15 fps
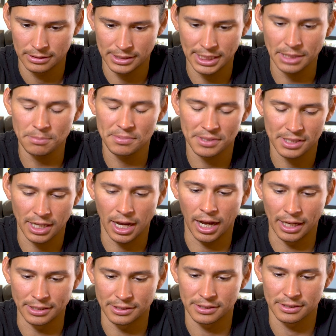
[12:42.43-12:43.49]
Deep
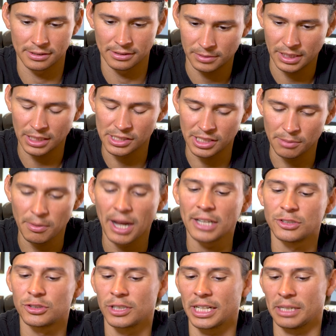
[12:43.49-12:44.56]
sighs, because in my
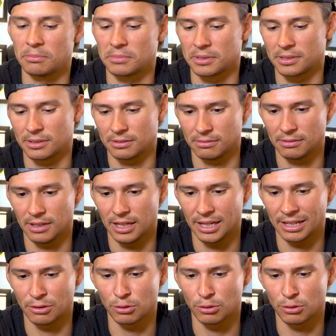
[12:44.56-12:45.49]
dreams, I